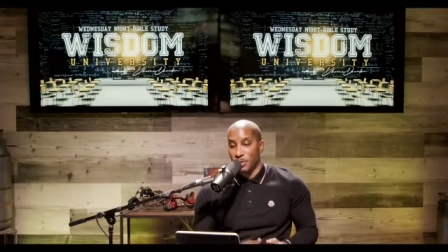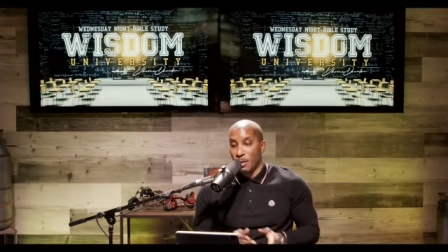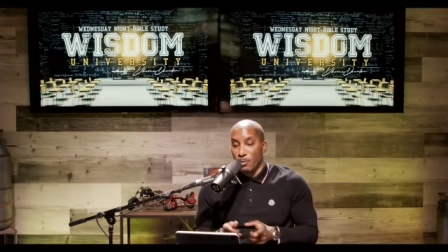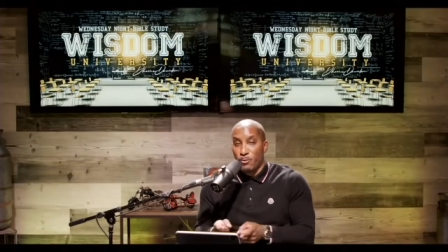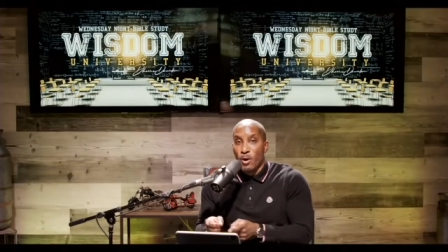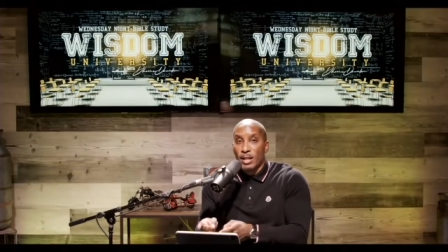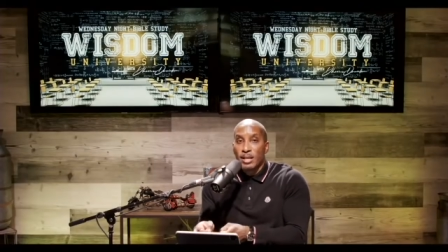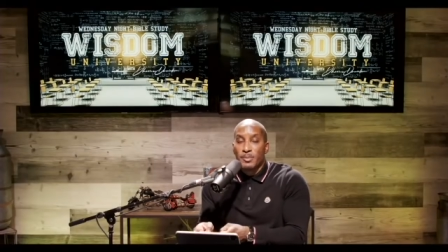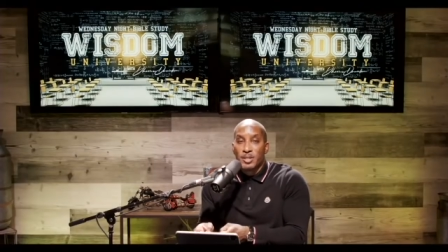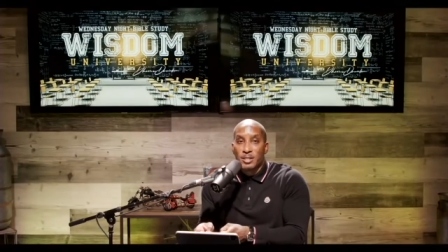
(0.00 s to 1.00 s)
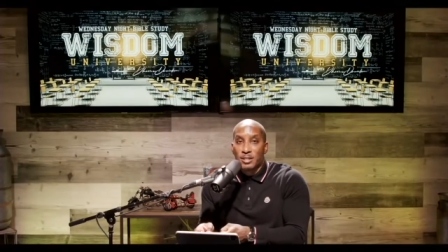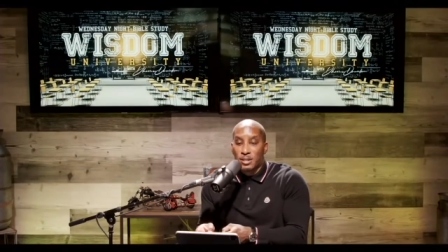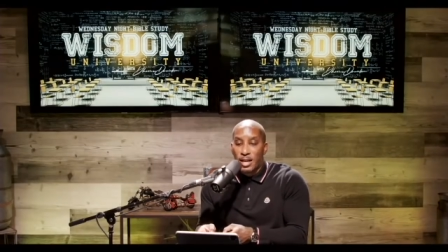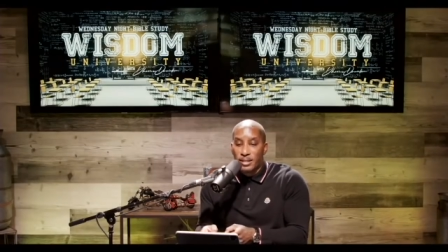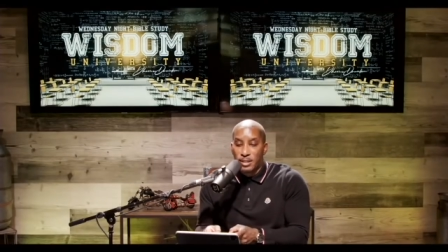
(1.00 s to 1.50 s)
Now, before I leap into this
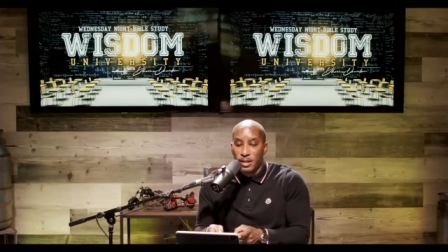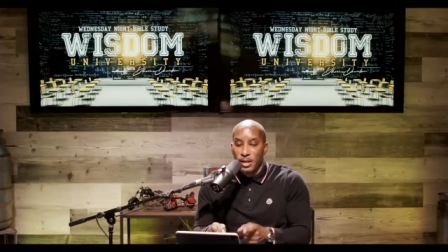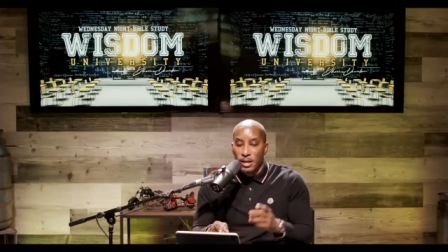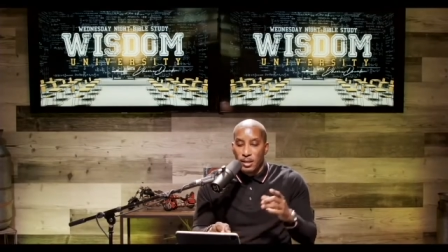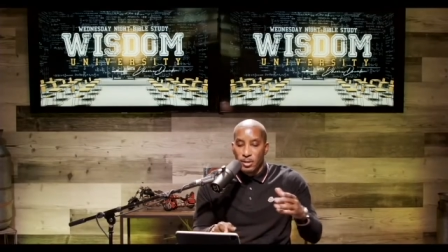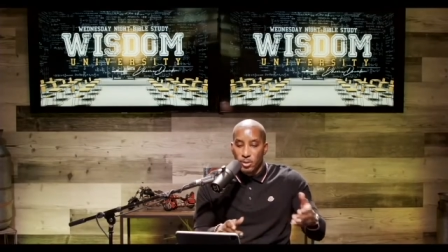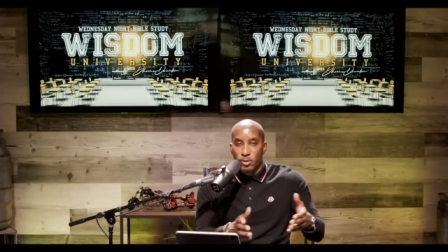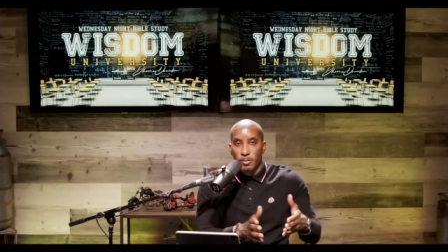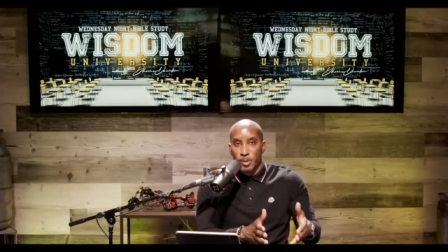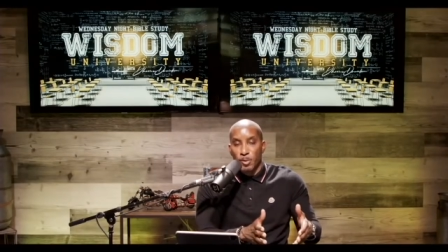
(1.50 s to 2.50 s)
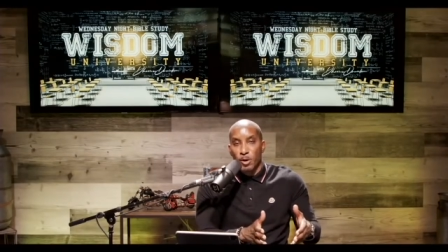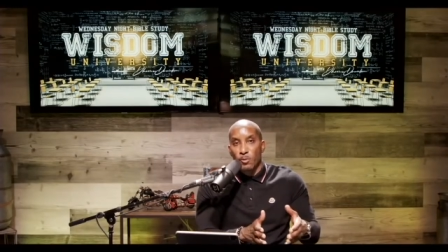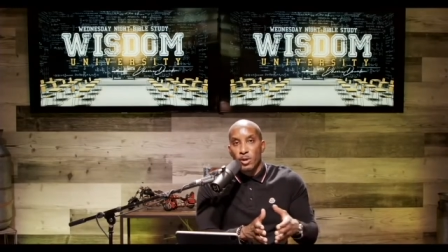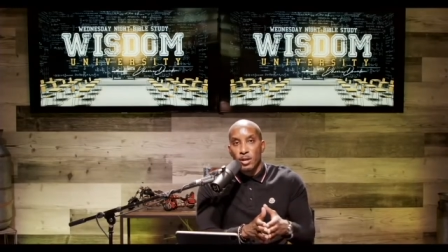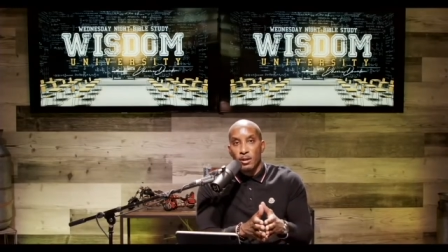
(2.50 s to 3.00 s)
lesson, there's a scripture I'm going to
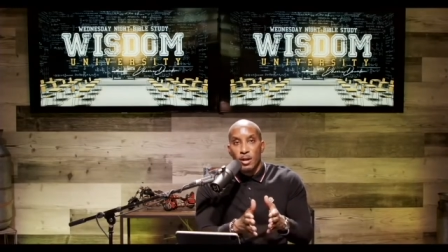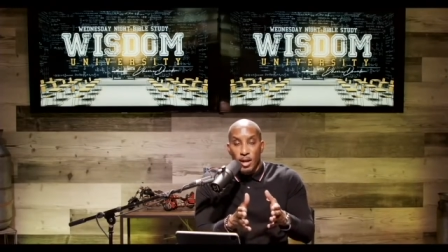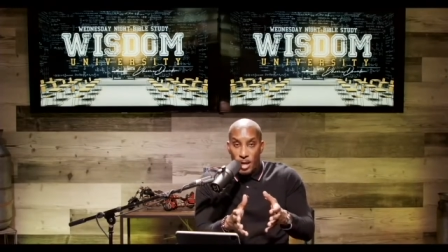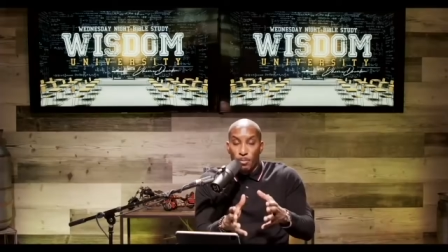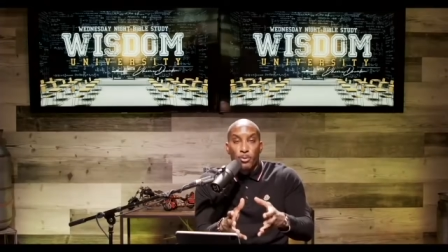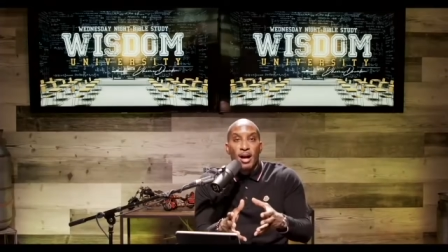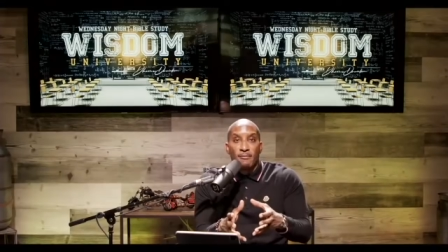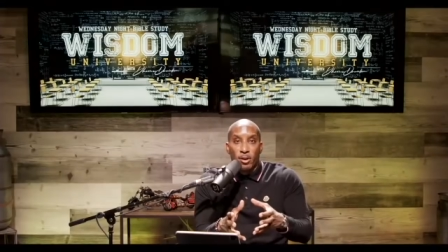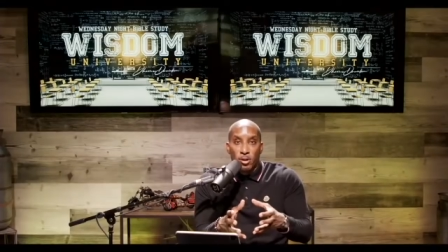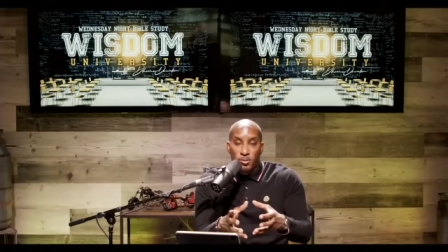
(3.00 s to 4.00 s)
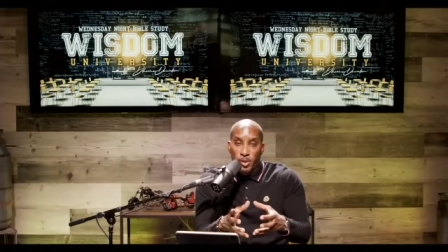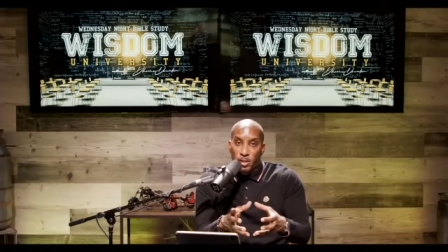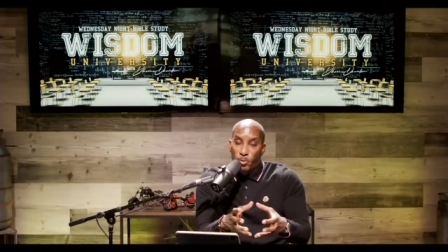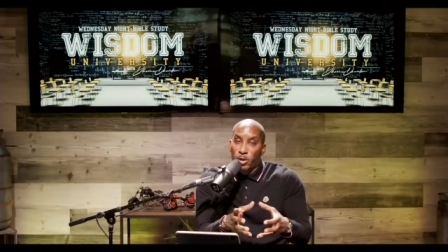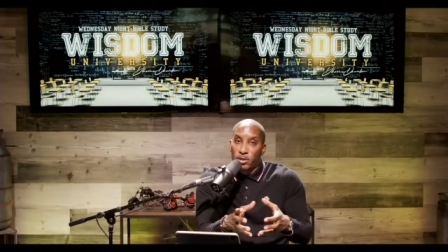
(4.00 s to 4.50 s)
read in Proverbs
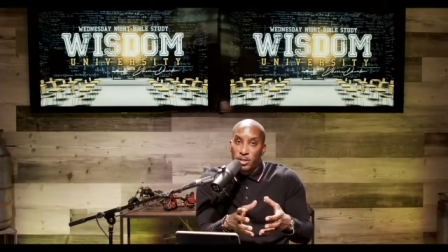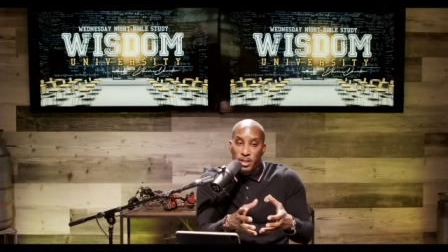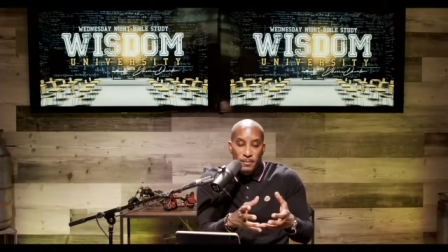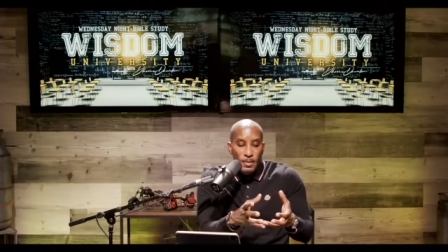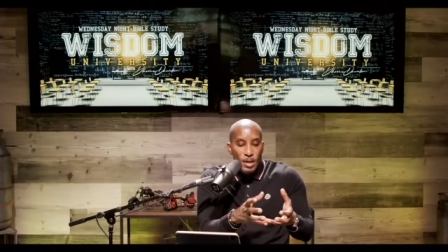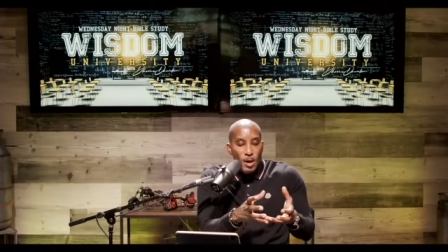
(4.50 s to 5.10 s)
because we're going to see